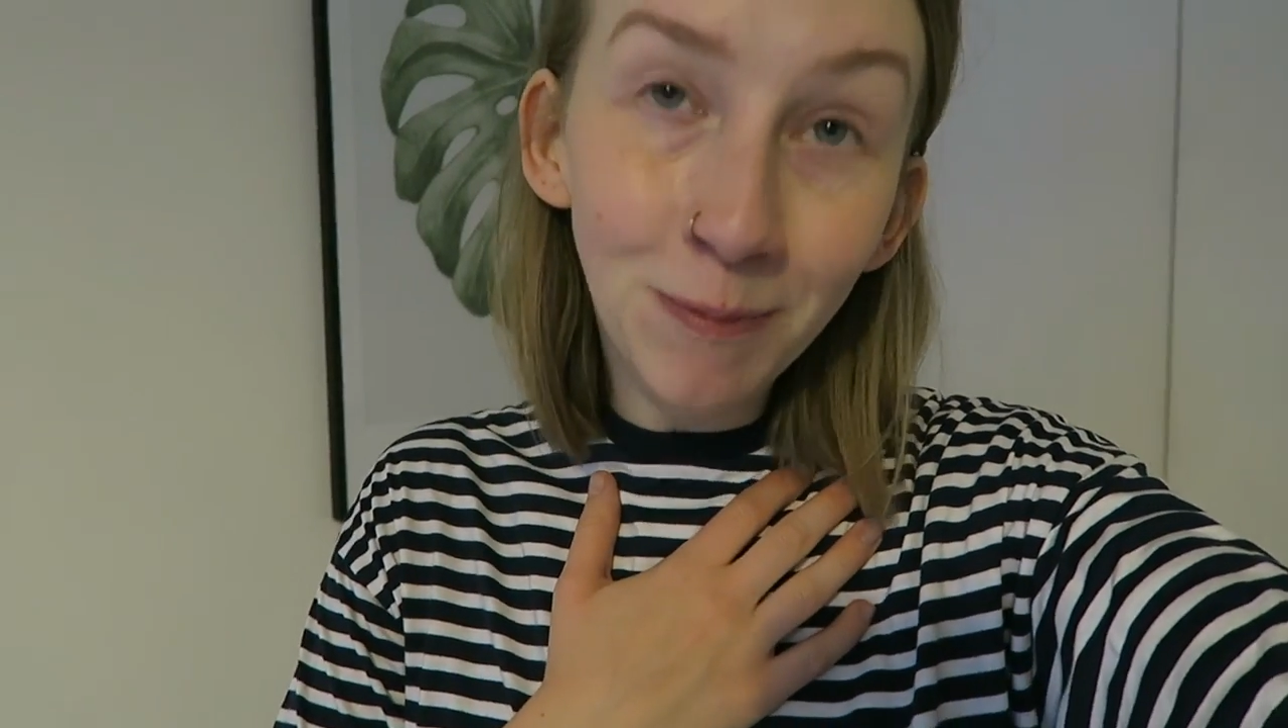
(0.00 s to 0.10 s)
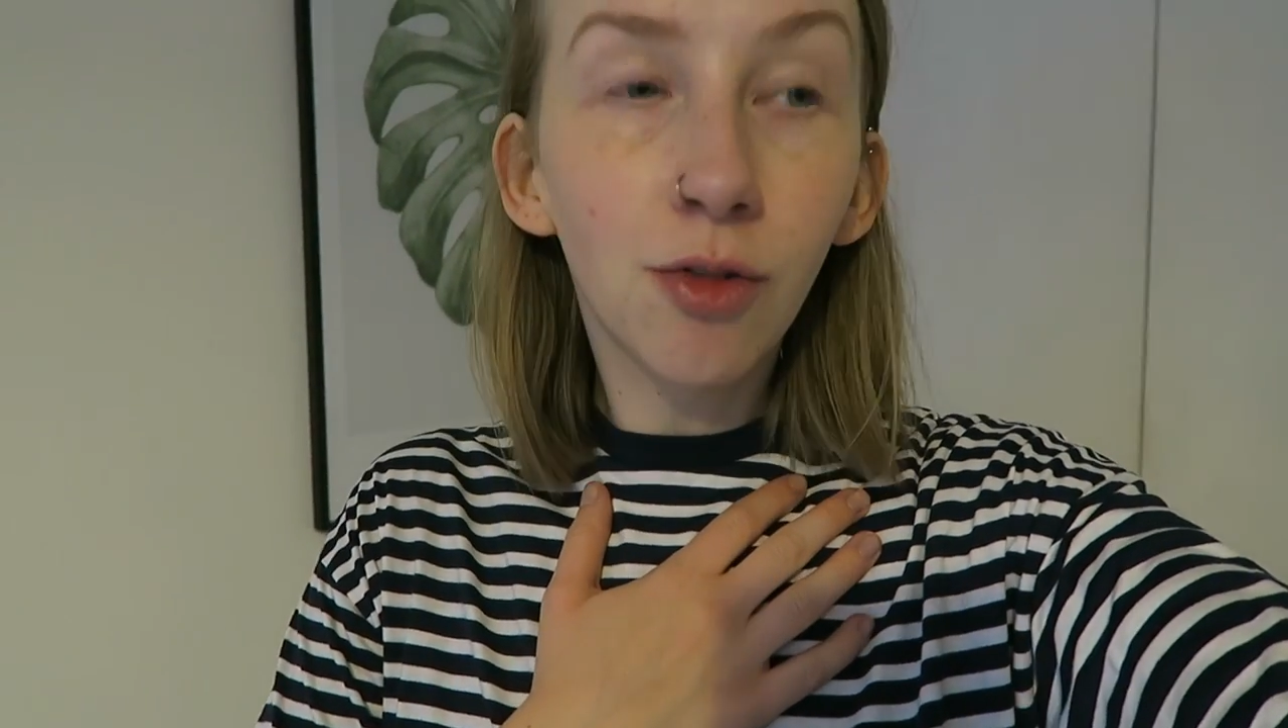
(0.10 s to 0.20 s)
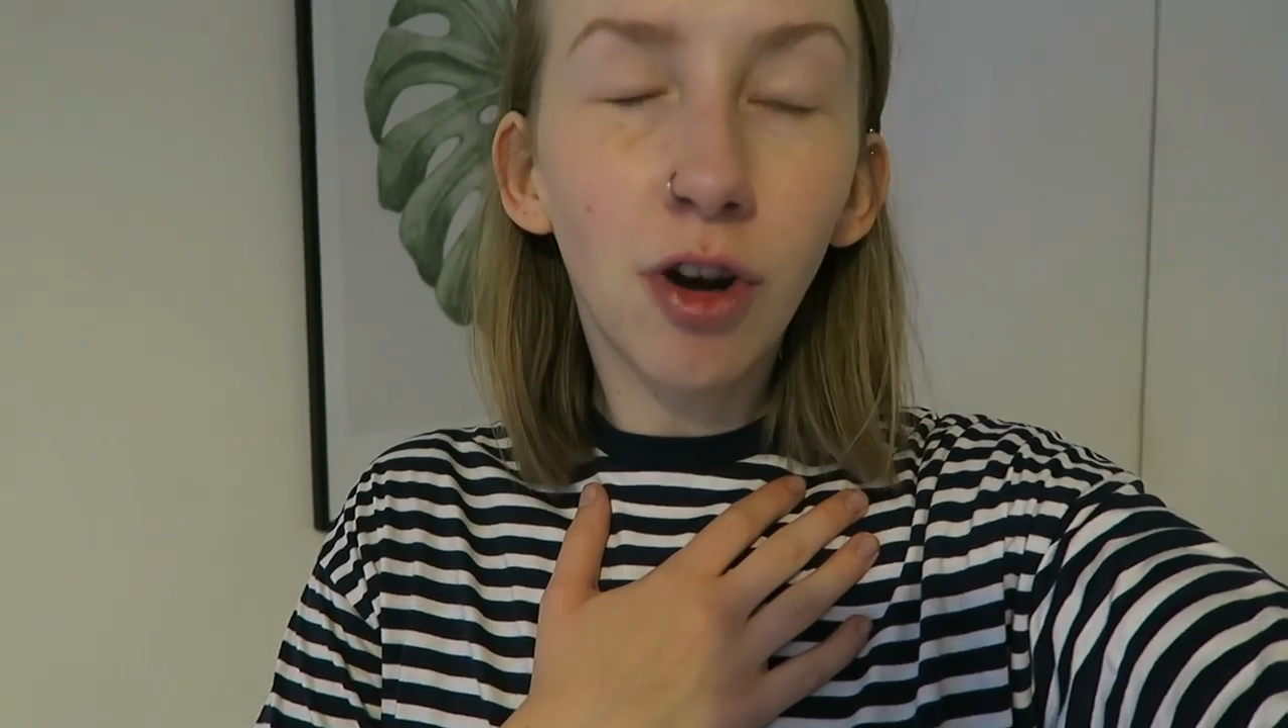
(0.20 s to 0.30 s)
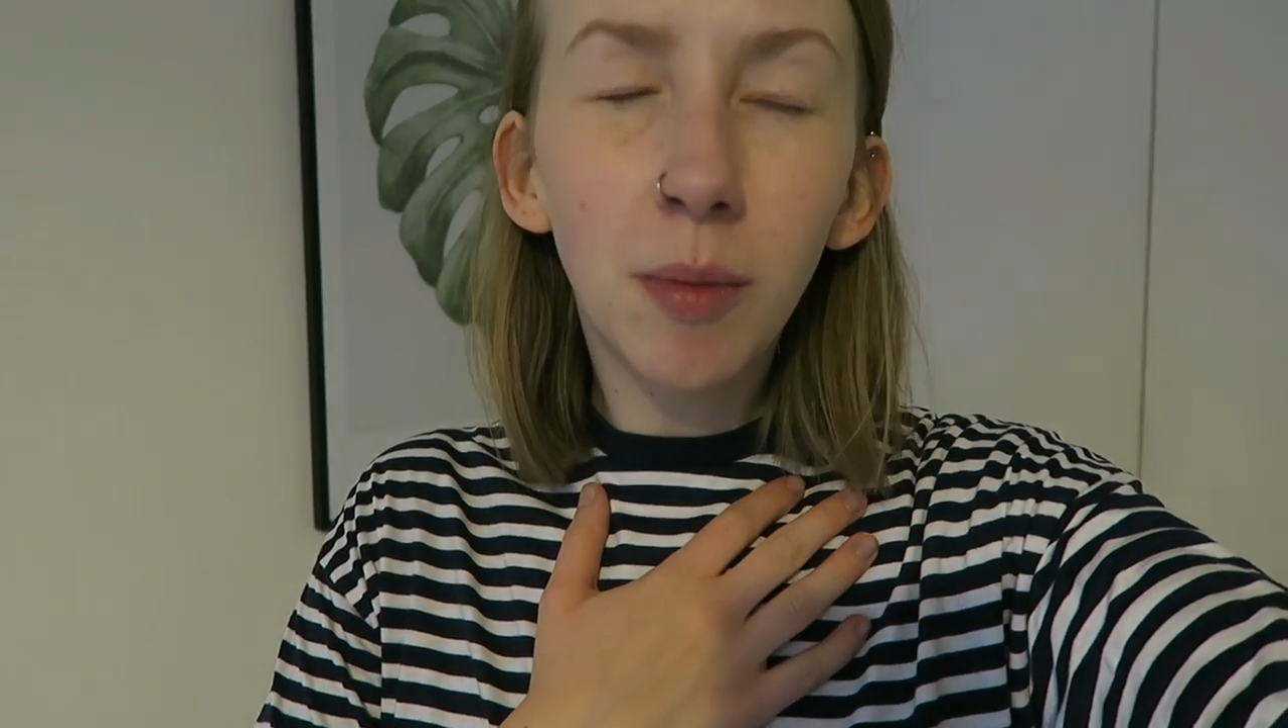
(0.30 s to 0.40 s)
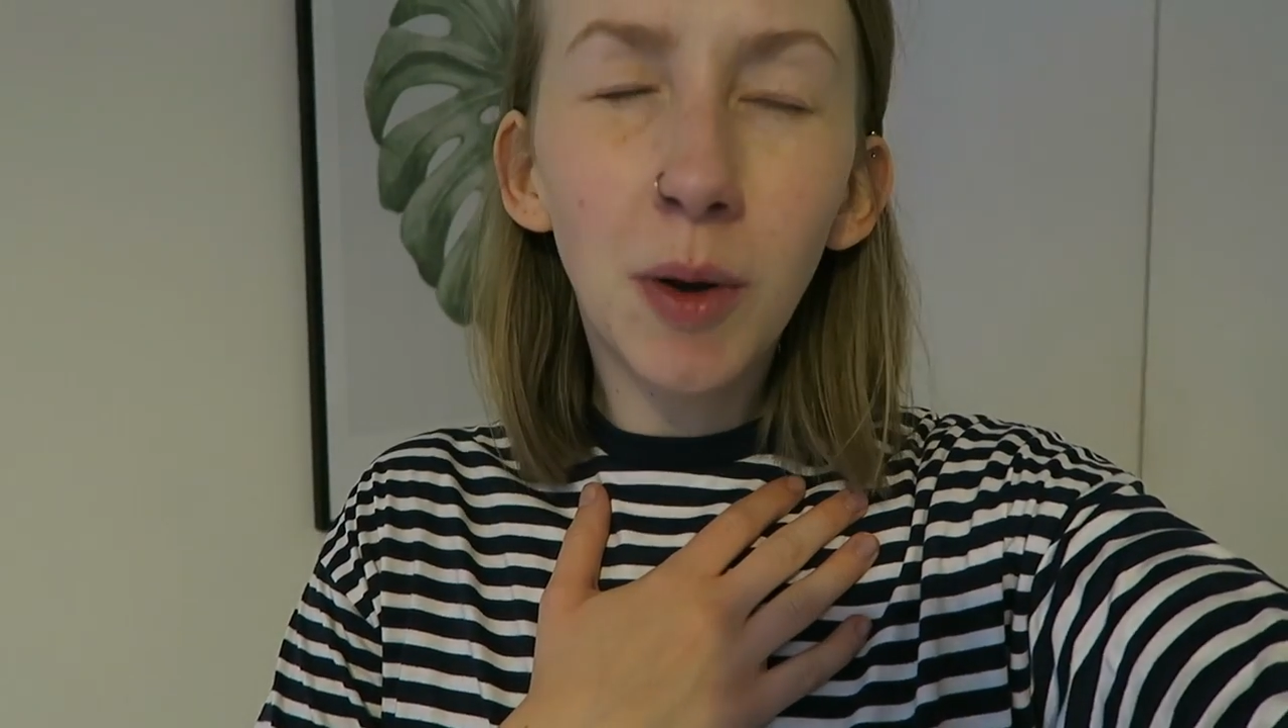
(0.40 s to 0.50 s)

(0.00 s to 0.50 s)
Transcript: I'm trying